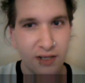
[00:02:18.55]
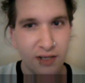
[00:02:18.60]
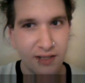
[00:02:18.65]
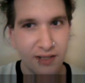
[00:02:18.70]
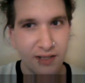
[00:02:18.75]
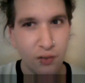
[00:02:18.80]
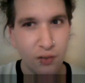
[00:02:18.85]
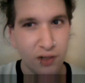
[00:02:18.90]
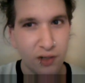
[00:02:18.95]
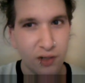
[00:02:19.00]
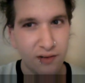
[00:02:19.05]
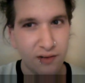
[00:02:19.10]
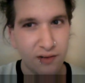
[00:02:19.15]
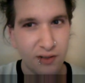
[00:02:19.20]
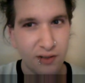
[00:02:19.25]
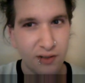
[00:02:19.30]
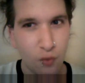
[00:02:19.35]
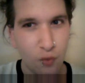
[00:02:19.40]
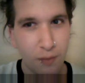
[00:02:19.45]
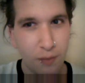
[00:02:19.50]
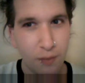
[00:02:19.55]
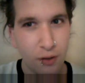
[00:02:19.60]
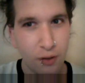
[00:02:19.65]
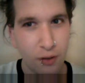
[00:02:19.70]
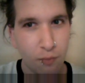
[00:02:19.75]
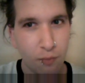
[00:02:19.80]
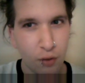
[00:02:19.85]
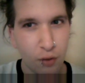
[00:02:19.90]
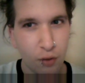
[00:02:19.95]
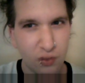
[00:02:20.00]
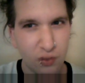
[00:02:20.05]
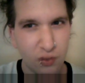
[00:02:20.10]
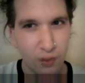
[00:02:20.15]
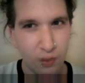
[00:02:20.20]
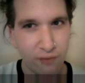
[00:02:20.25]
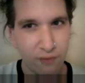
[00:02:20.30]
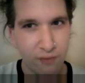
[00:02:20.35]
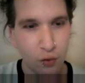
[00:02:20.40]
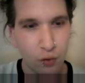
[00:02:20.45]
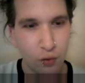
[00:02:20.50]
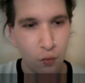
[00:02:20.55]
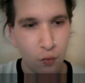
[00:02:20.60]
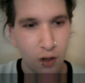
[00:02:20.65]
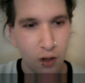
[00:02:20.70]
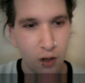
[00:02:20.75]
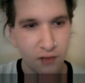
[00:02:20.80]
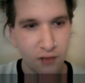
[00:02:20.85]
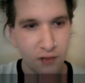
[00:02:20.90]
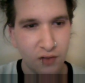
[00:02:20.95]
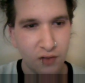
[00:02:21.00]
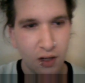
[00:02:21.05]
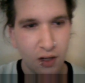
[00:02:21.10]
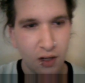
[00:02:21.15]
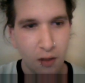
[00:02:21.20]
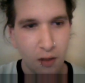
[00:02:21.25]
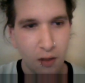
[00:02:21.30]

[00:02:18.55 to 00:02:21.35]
is that you can disobey your boss whenever you want,